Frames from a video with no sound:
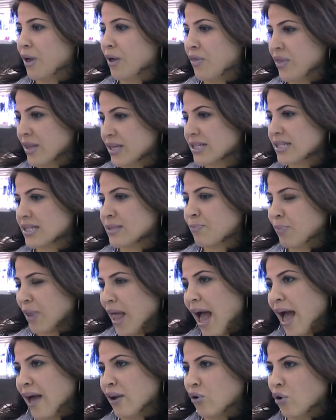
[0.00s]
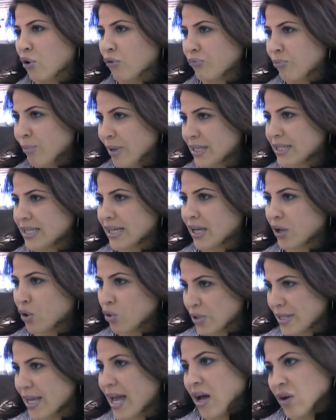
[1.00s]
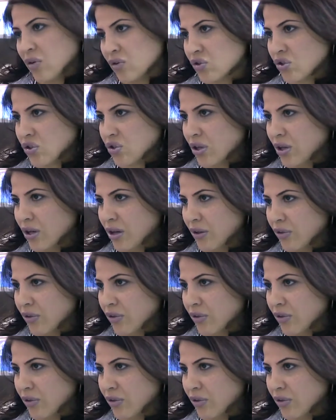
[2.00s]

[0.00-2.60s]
this plan of building hotels.